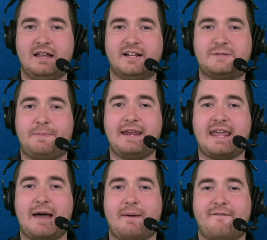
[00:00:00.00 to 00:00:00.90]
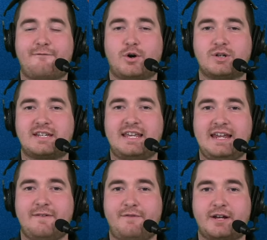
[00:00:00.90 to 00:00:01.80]
Let's peek at my first key
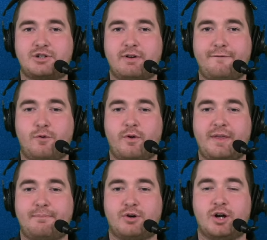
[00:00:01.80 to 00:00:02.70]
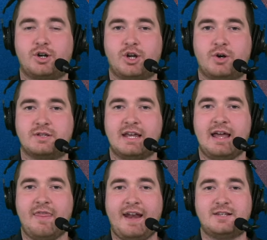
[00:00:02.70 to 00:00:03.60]
to victory for the Broncos.
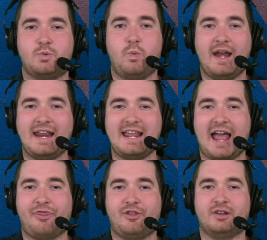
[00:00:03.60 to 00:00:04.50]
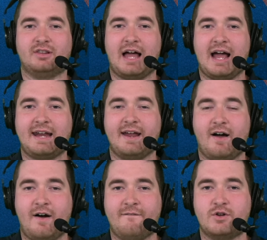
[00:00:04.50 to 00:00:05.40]
That is winning at the line
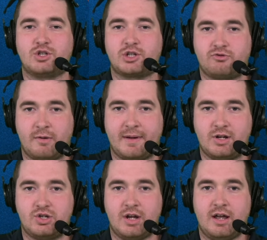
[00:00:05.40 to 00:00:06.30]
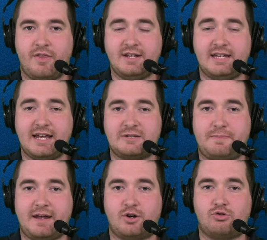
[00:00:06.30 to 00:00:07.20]
of scrimmage. This has
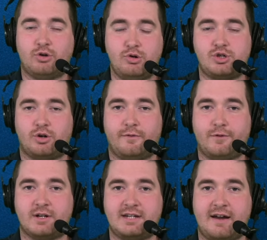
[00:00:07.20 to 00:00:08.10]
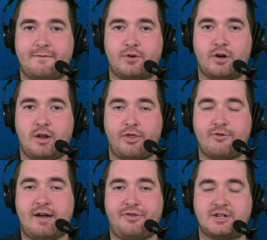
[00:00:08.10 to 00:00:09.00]
been crucial for Denver
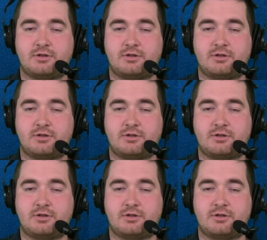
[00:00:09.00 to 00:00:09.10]
throughout this